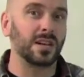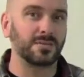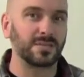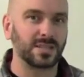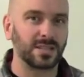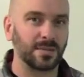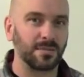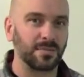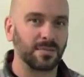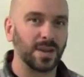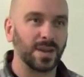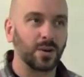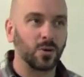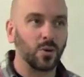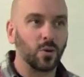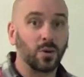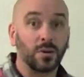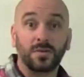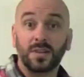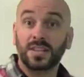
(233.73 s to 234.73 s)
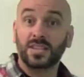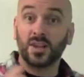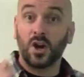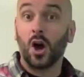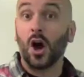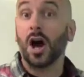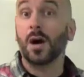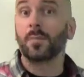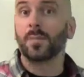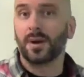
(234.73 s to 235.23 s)
of something or the
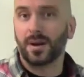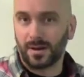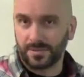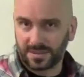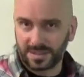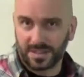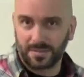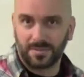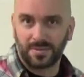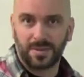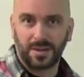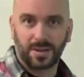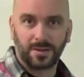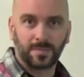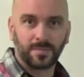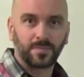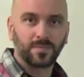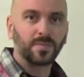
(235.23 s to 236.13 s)
top of something.